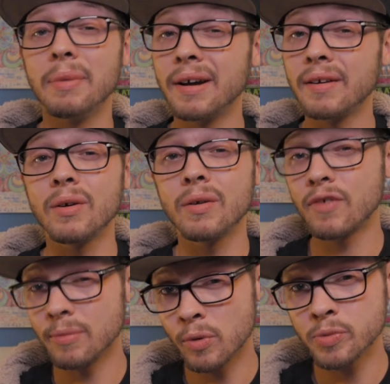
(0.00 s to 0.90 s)
But
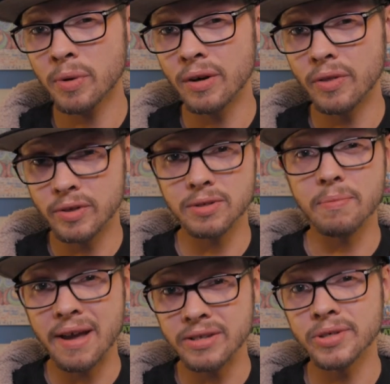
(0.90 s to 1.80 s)
for the most part, there's
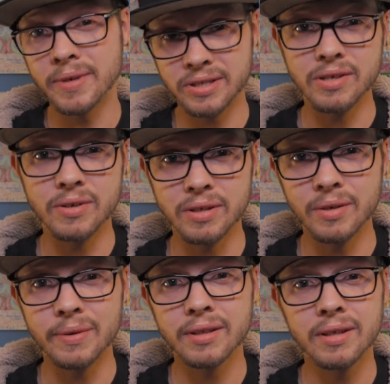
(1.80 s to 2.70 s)
some major risks that you can
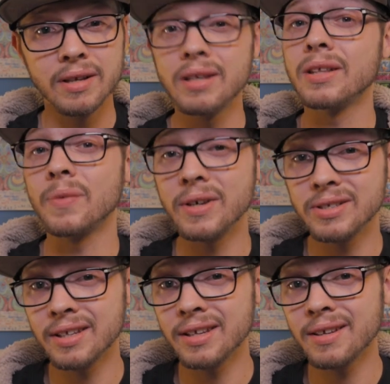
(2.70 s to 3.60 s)
deal with. Now
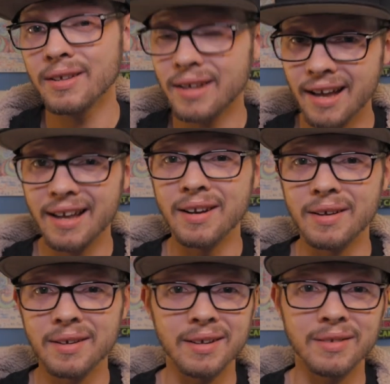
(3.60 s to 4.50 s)
recently, I had
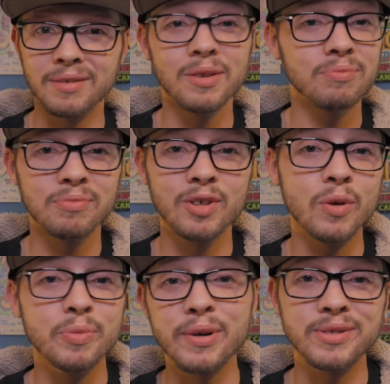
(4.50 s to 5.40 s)
a
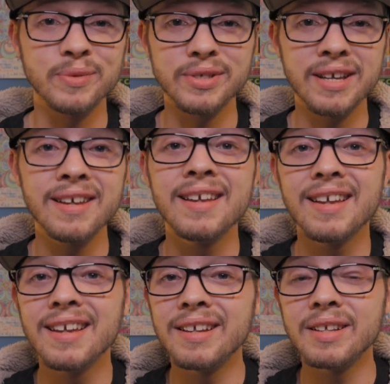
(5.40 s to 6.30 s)
close person, we'll say,
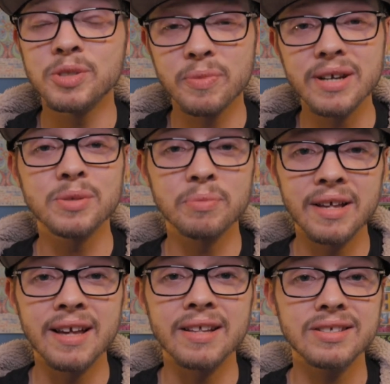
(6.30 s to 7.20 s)
spray some
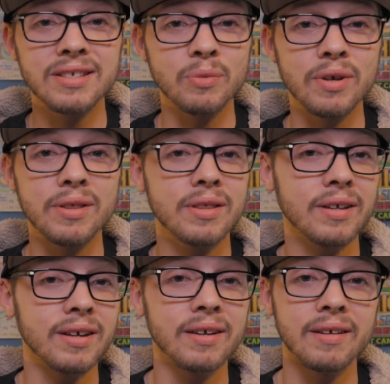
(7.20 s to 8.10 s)
plants with,
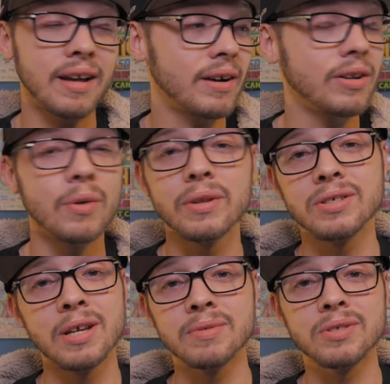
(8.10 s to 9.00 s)
I don't even know what the
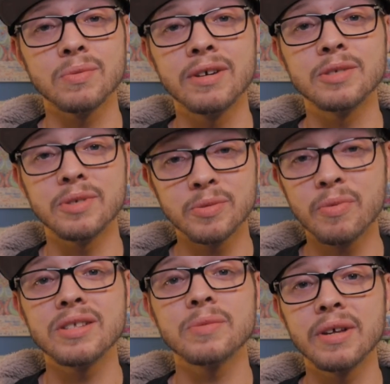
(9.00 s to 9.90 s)
substance was, but
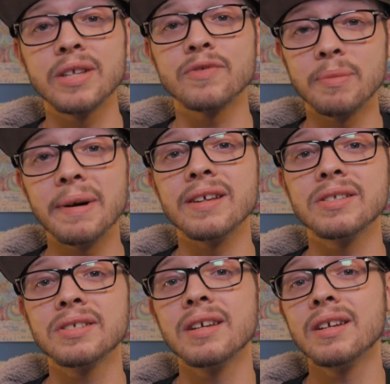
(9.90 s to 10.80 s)
sprayed some plants for
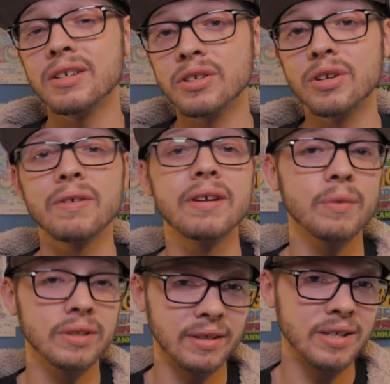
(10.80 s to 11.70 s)
mites during
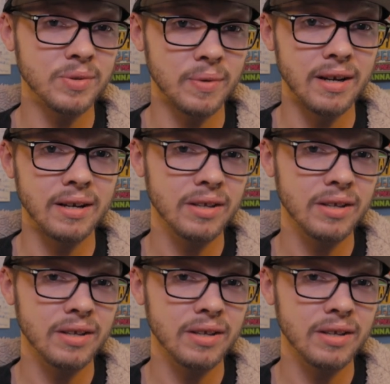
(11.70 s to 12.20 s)
when the lights were on.